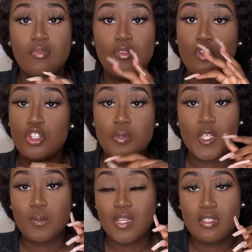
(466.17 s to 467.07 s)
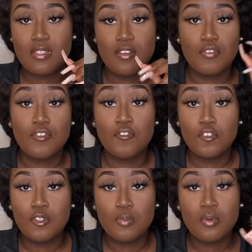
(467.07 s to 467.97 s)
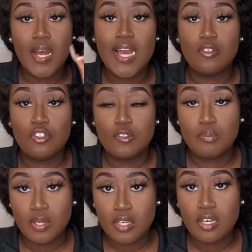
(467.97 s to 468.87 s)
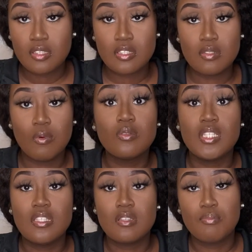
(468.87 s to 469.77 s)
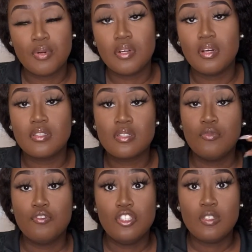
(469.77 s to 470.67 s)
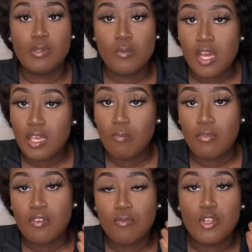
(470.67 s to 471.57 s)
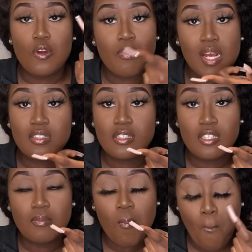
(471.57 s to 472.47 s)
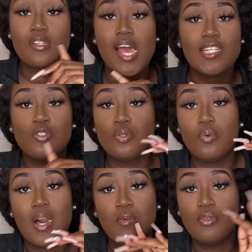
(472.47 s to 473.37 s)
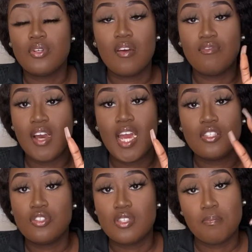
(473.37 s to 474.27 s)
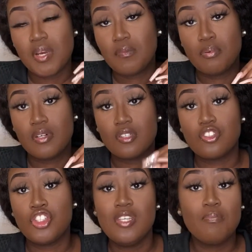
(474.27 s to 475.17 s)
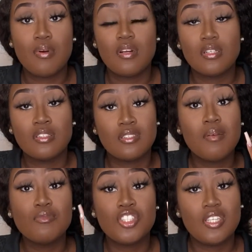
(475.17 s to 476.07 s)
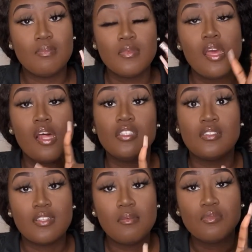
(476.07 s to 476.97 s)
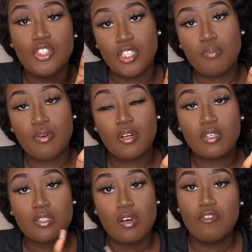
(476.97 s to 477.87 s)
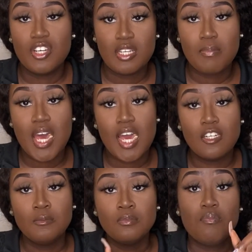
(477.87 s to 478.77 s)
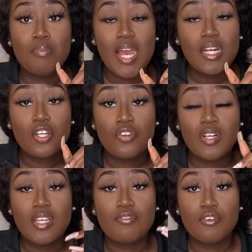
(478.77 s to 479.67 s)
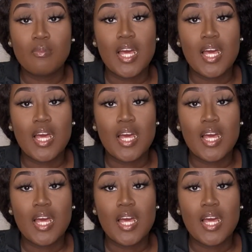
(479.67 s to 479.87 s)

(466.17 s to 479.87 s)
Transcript: Not too expensive, affordable and good products, well, decent products for you to be working with when you're practicing. At all, I would not advise using bad products. Cheap products, some cheap products are really bad. Buying acrylic from